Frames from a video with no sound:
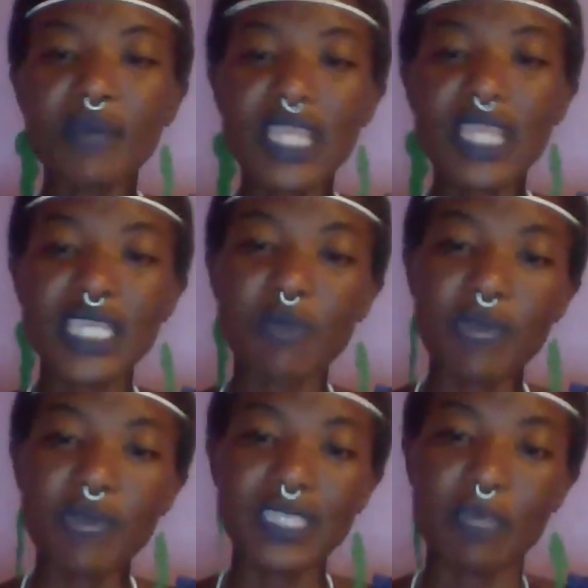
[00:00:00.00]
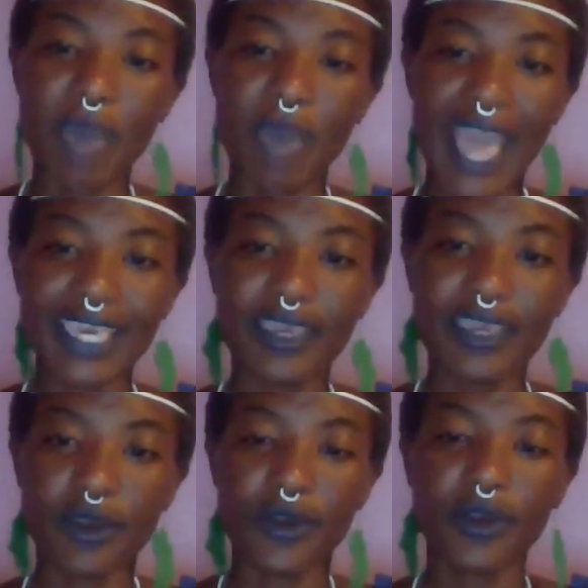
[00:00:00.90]
of these babies are back
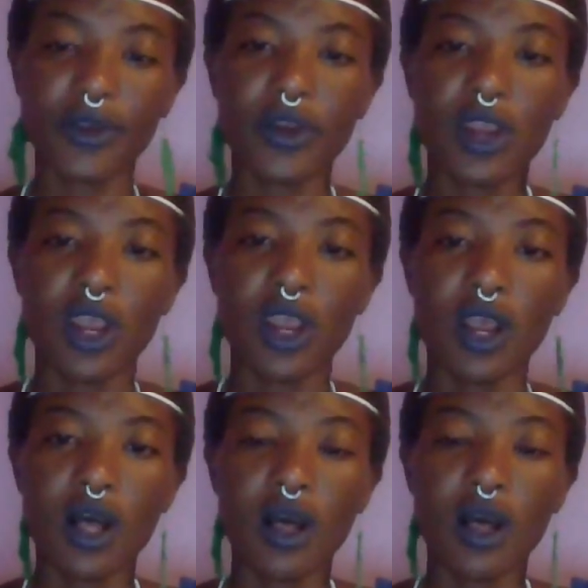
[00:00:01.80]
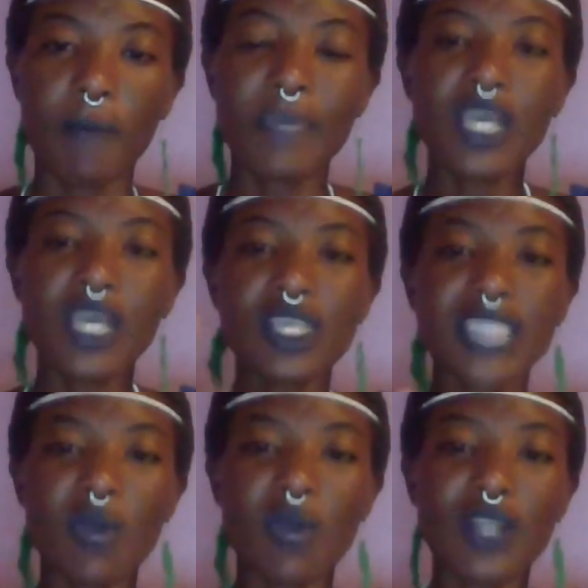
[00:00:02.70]
here
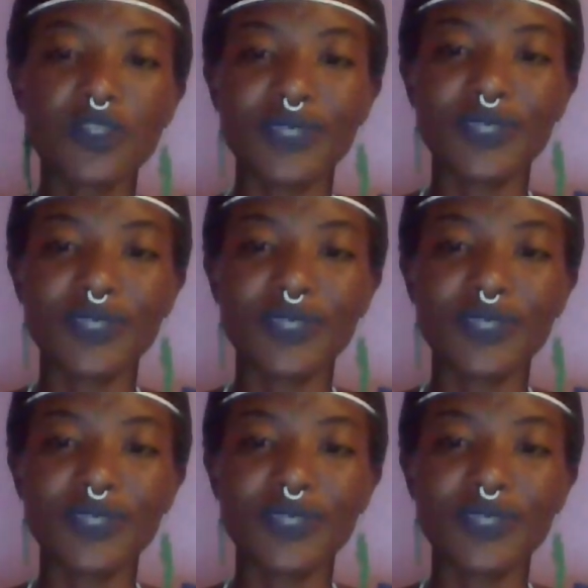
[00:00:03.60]
because they want